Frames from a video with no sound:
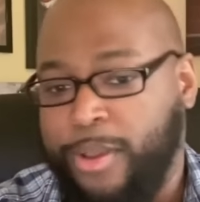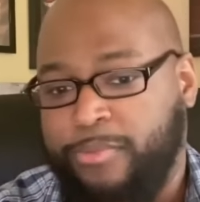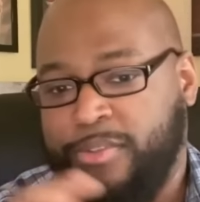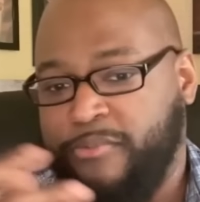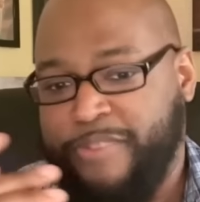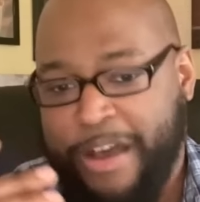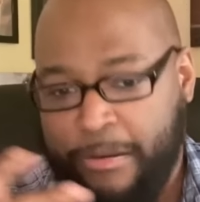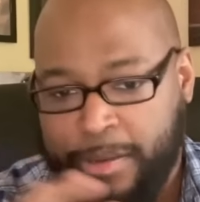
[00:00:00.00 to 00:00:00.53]
If
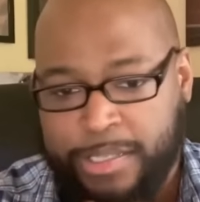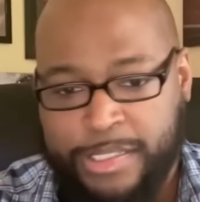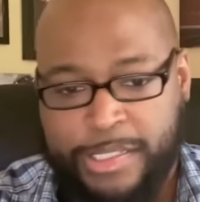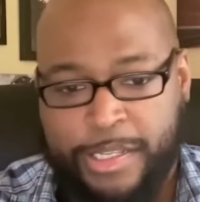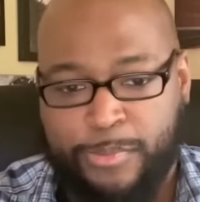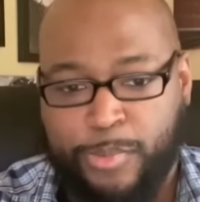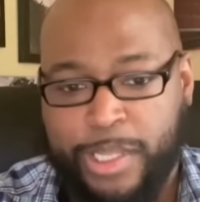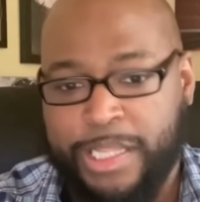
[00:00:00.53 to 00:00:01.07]
the Falcons
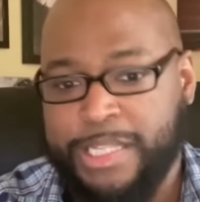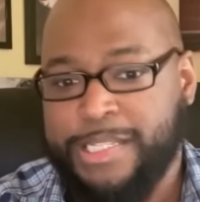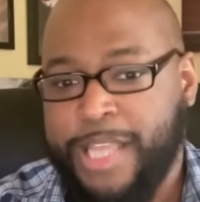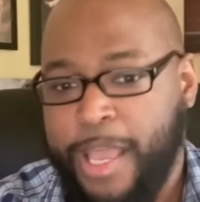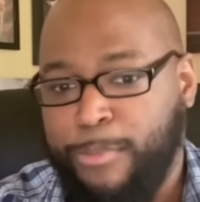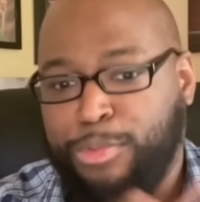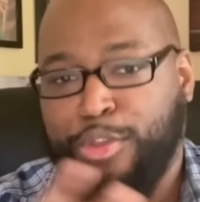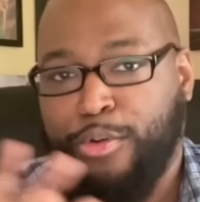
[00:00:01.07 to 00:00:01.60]
can win this
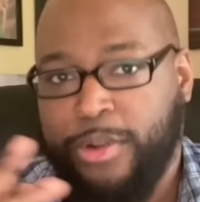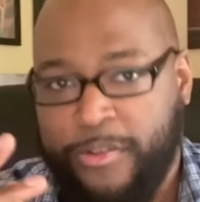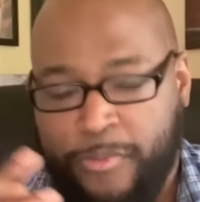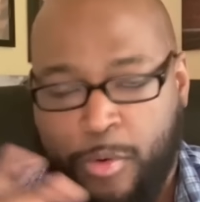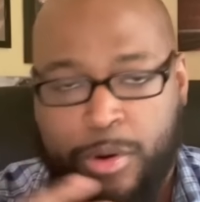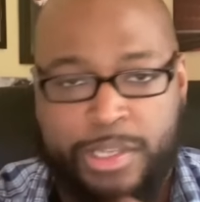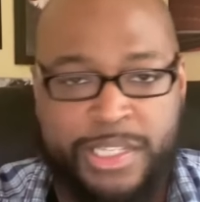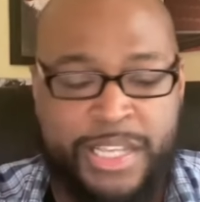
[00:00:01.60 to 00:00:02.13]
game
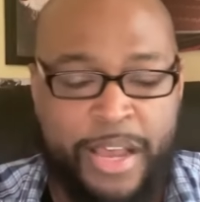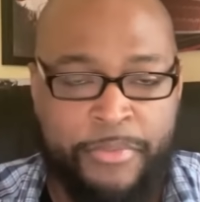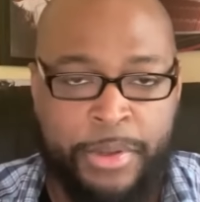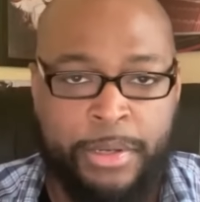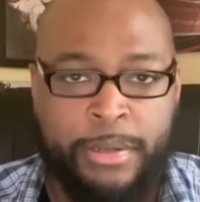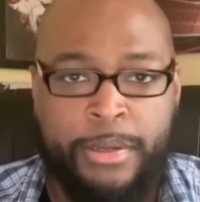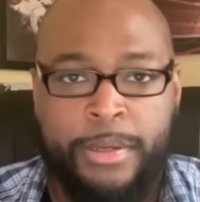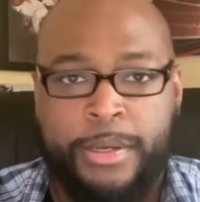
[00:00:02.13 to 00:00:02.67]

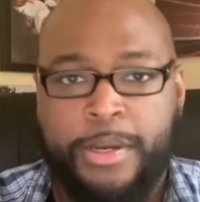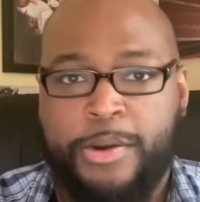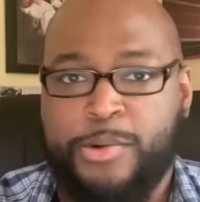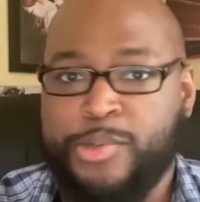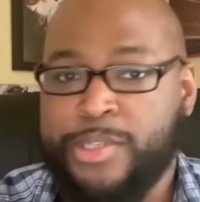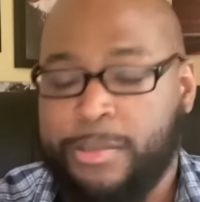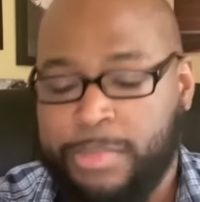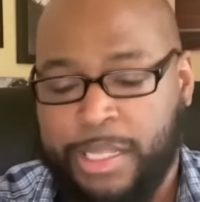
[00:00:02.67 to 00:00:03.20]
34-7
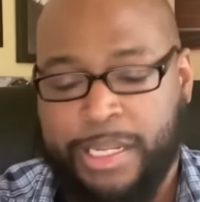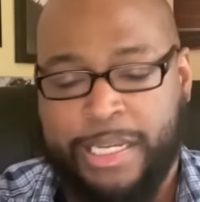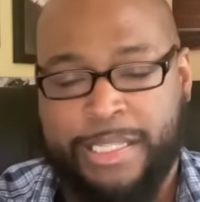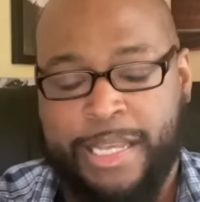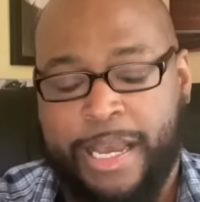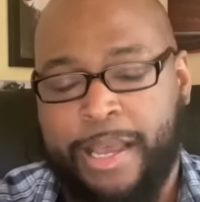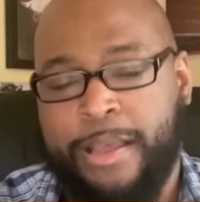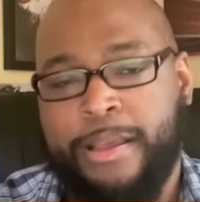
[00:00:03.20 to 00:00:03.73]
or something
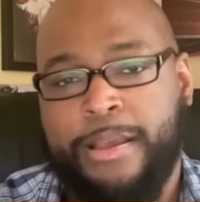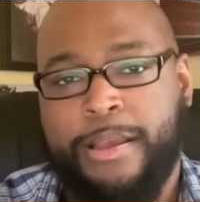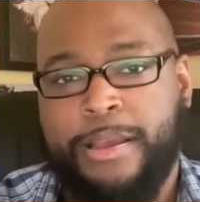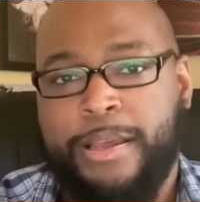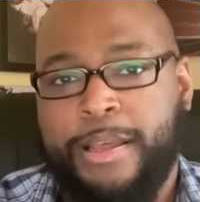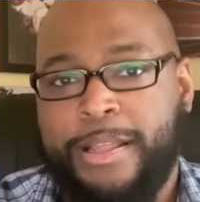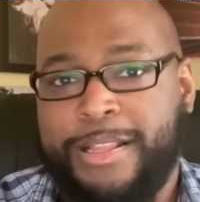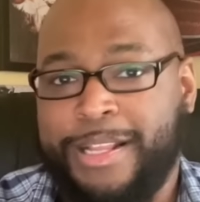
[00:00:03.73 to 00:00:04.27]
like that,
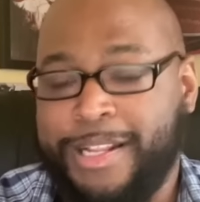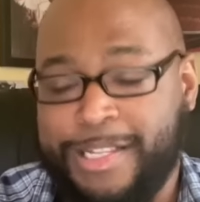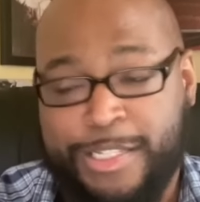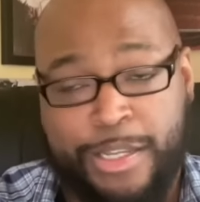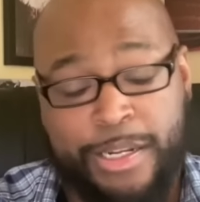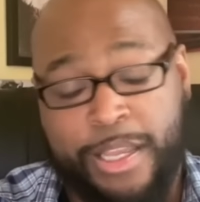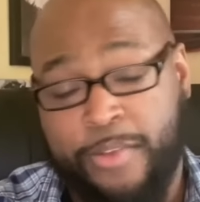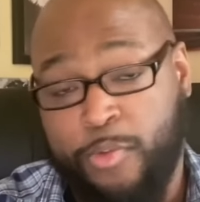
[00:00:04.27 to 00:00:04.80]
then that's
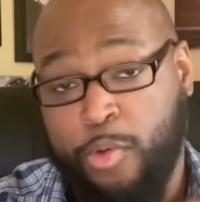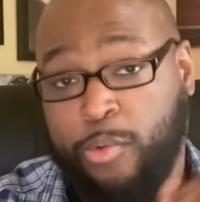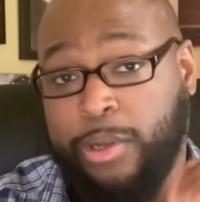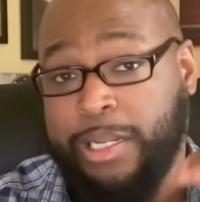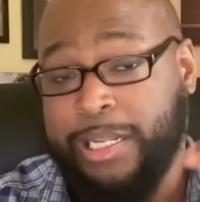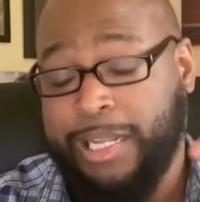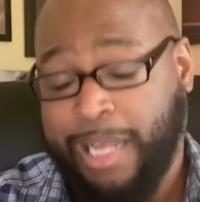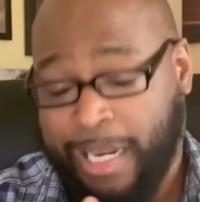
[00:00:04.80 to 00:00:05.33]
going to give you a
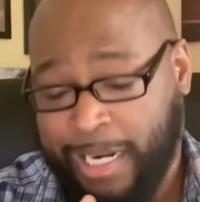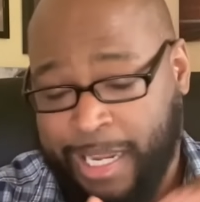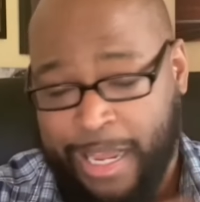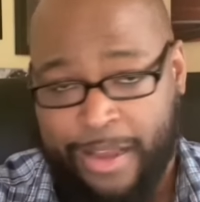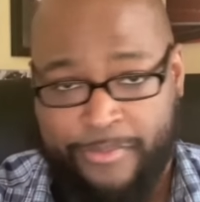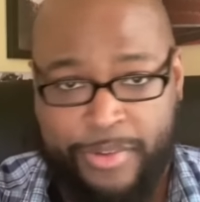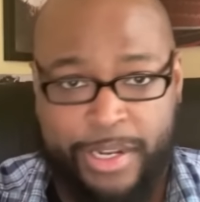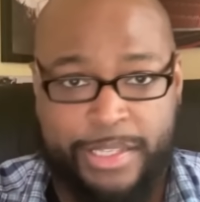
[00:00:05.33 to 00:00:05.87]
lot of
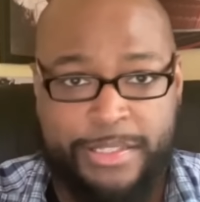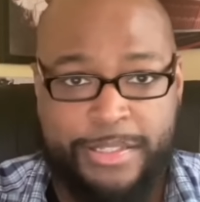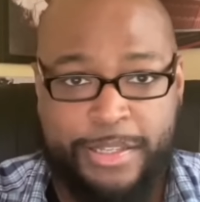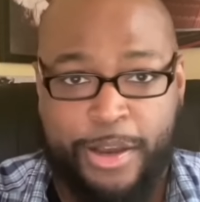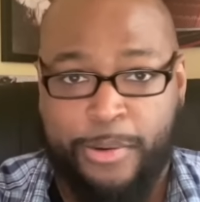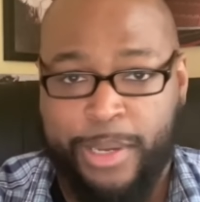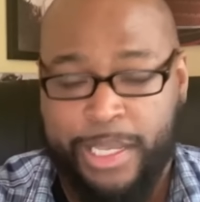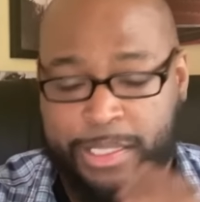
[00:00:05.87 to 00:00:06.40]
confidence
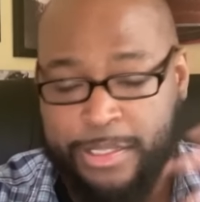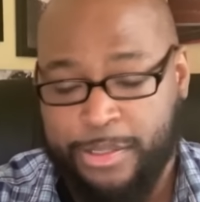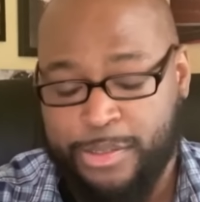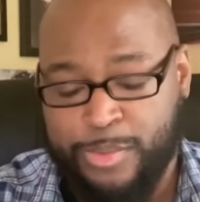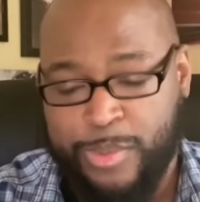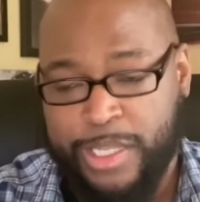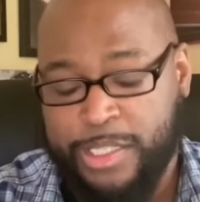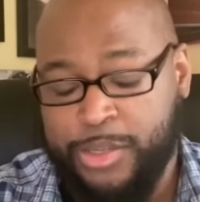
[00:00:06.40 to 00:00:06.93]
going into
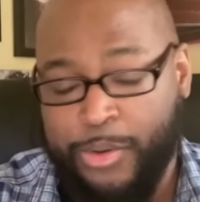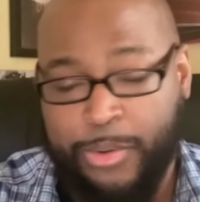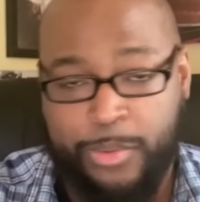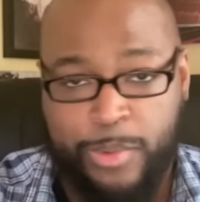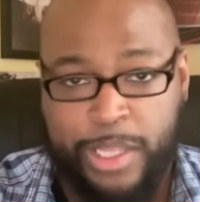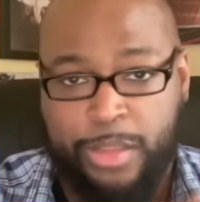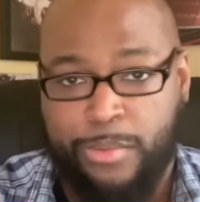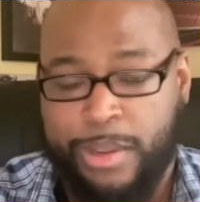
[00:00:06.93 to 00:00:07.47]
those week two
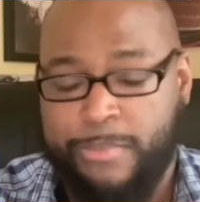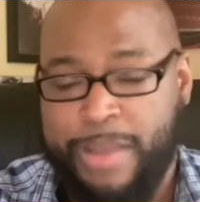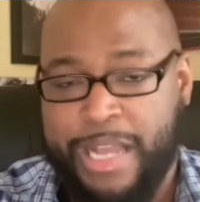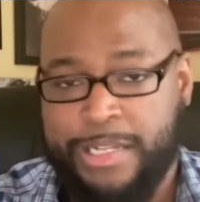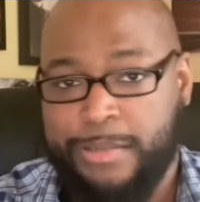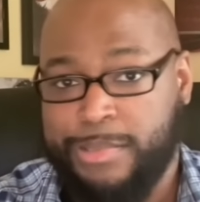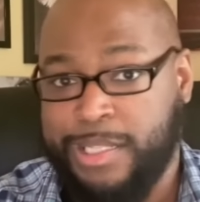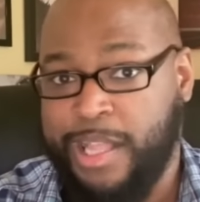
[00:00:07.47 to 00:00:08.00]
and week three
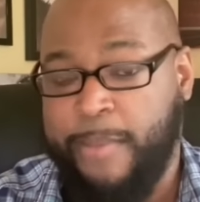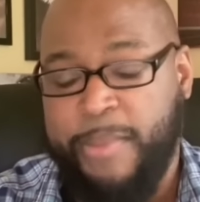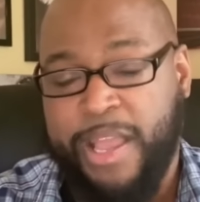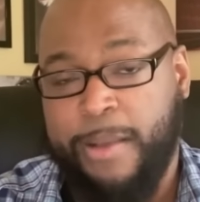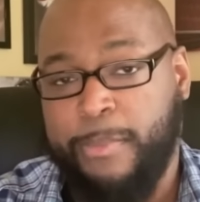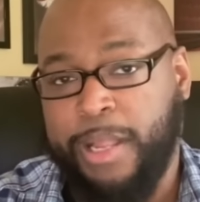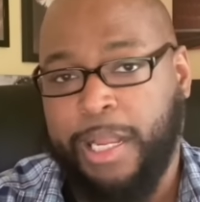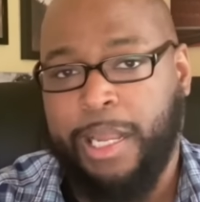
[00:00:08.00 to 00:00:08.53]
matchups, and they
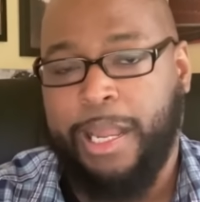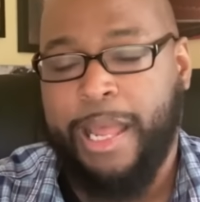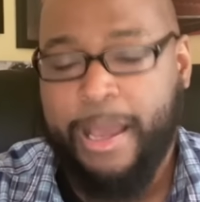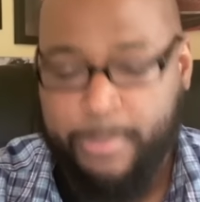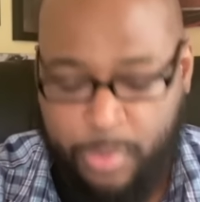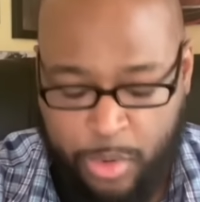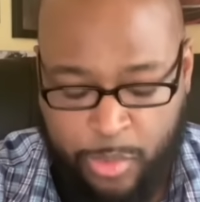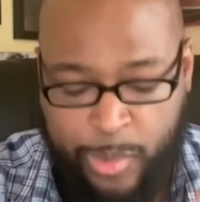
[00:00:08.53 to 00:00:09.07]
become a
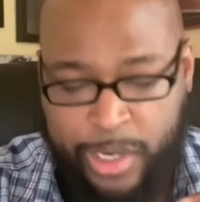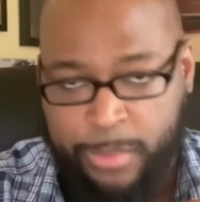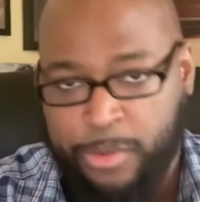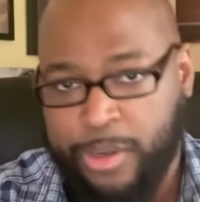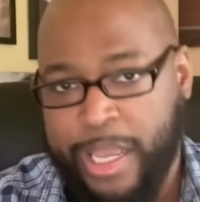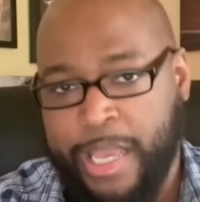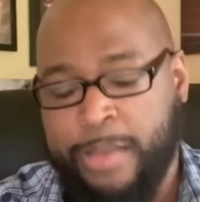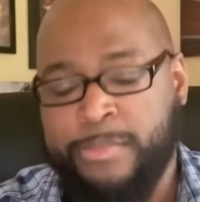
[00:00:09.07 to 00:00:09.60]
lot more
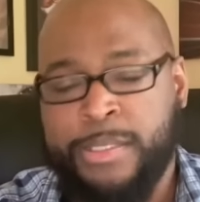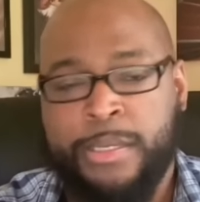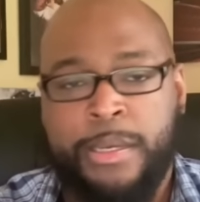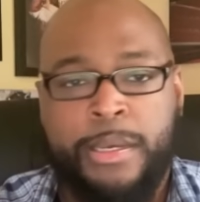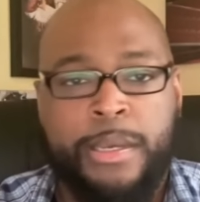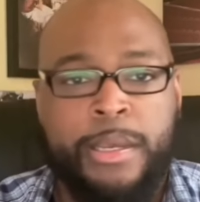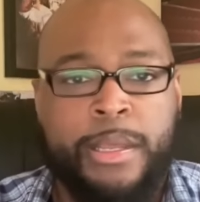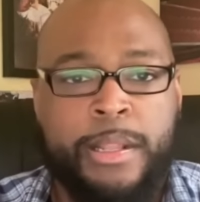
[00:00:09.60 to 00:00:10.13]
winnable games
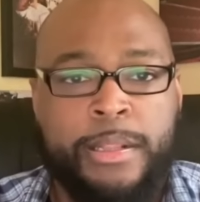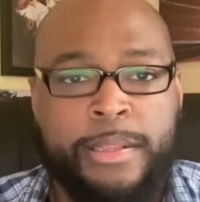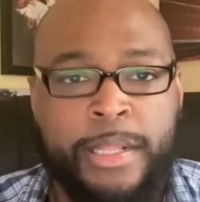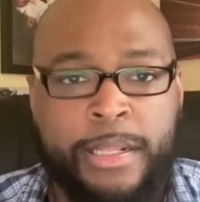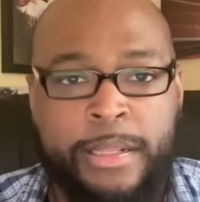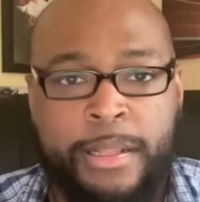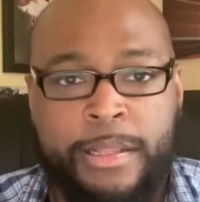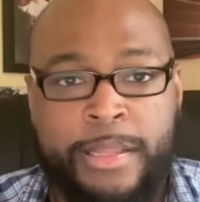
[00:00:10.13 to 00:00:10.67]

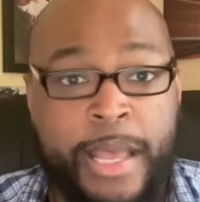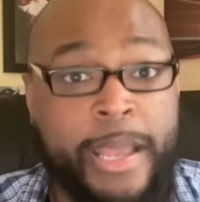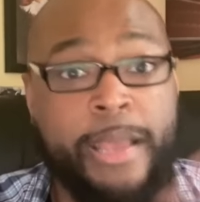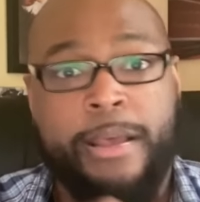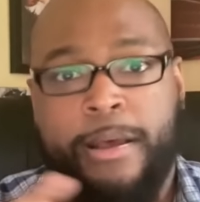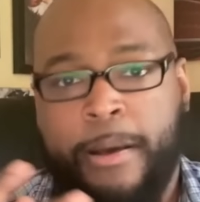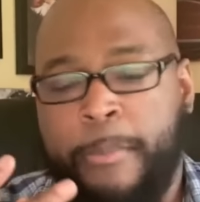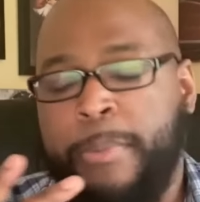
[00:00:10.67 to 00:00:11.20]
than
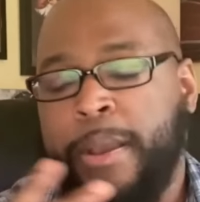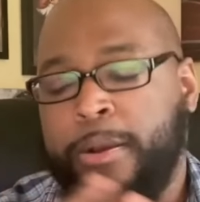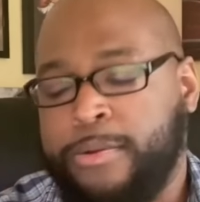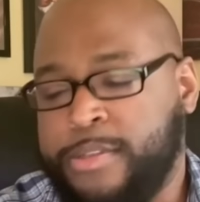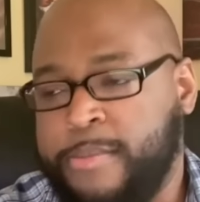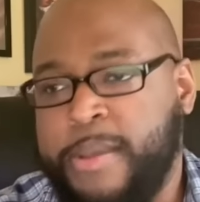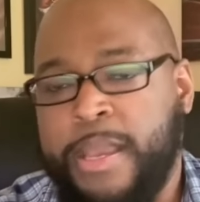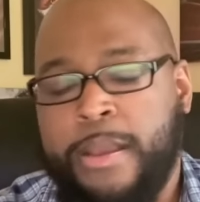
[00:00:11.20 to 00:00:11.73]
they appear
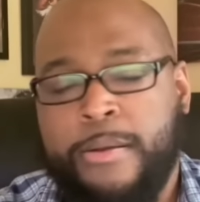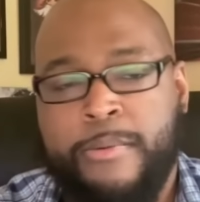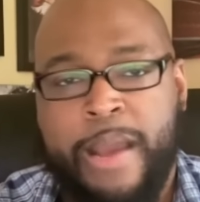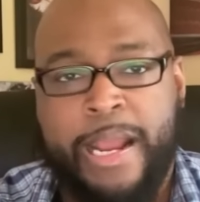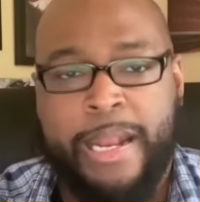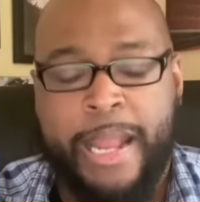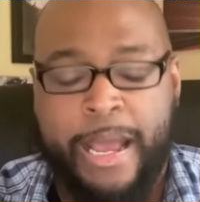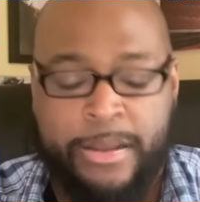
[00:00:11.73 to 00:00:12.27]
to be
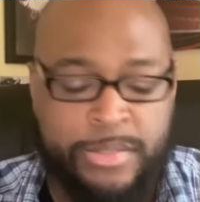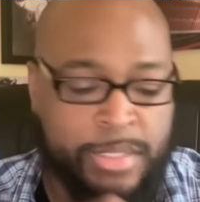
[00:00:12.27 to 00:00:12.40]
right now.